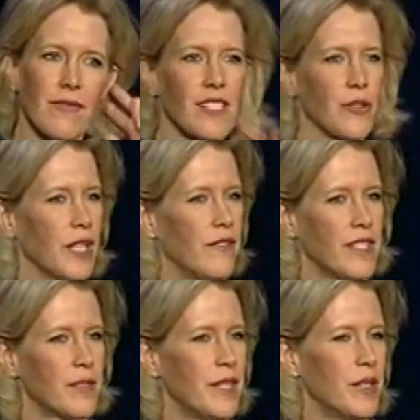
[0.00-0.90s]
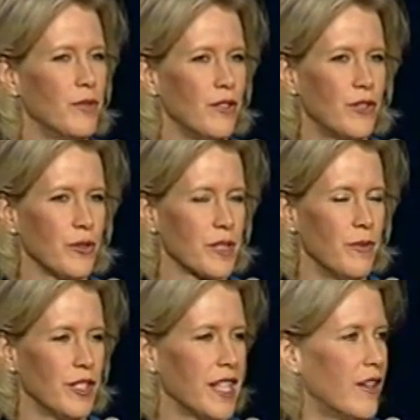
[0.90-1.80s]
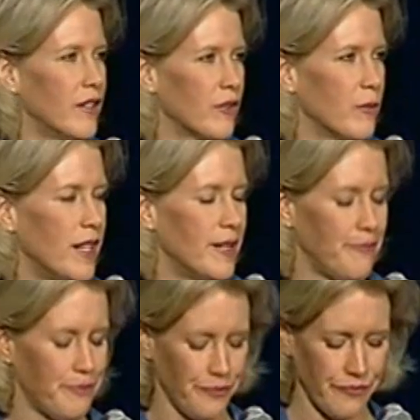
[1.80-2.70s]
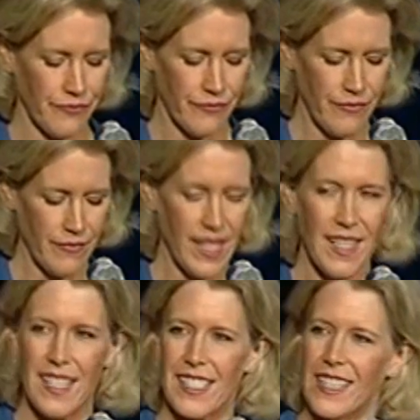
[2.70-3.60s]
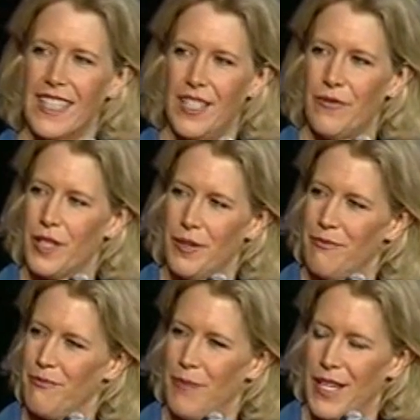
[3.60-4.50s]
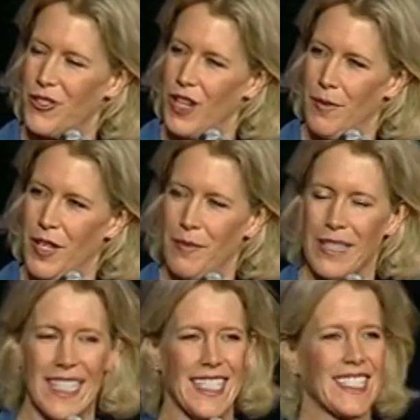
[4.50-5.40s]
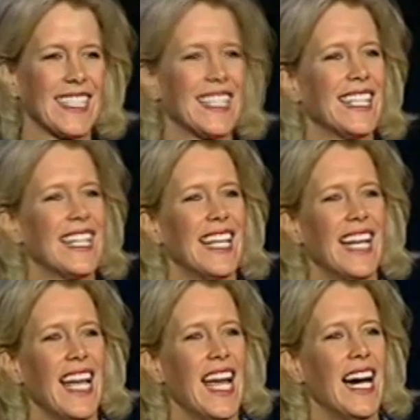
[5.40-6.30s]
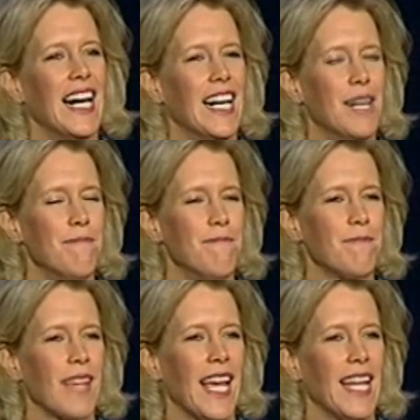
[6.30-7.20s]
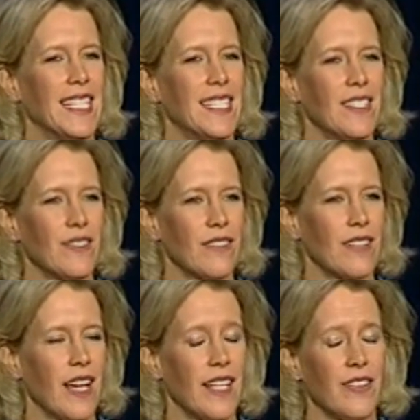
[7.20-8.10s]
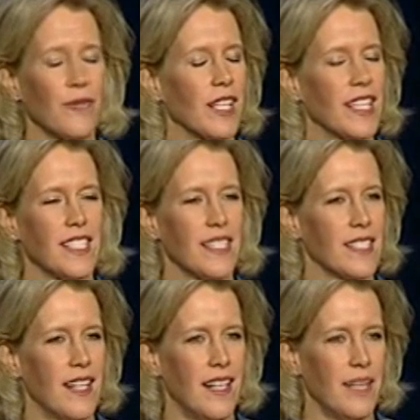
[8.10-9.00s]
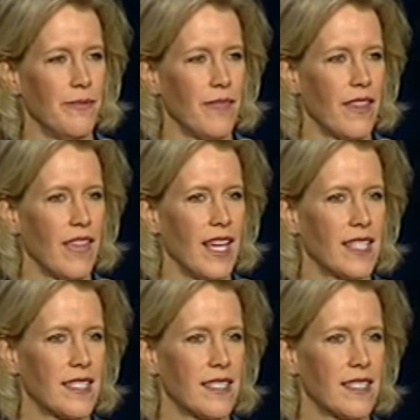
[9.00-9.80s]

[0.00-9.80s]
So he convinced me to move to a small town in Vermont, to leave the best job on the planet. And I didn't realize at the time that